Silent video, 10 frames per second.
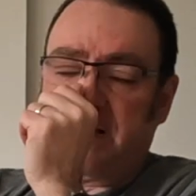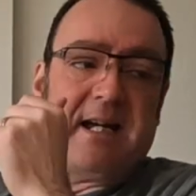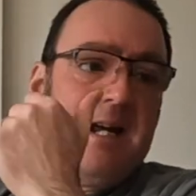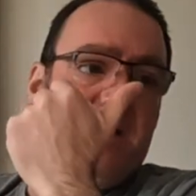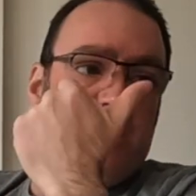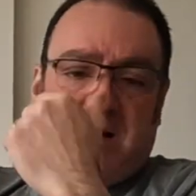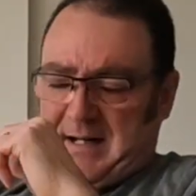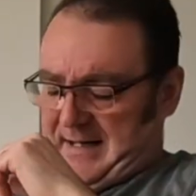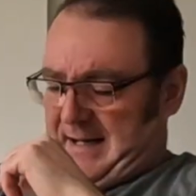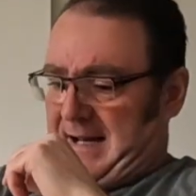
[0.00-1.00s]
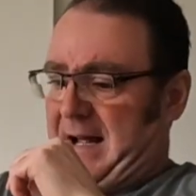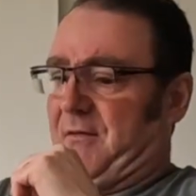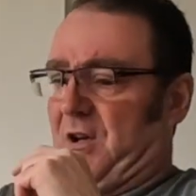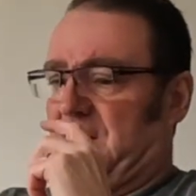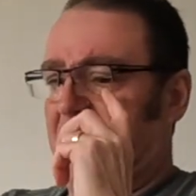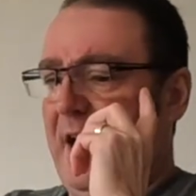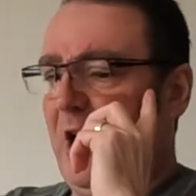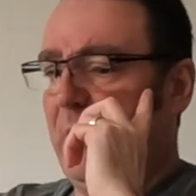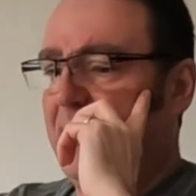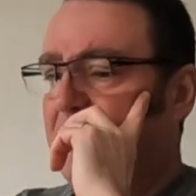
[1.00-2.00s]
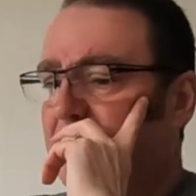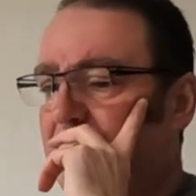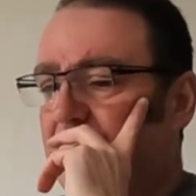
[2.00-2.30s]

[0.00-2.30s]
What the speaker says: I get into it and have a look at the helmet,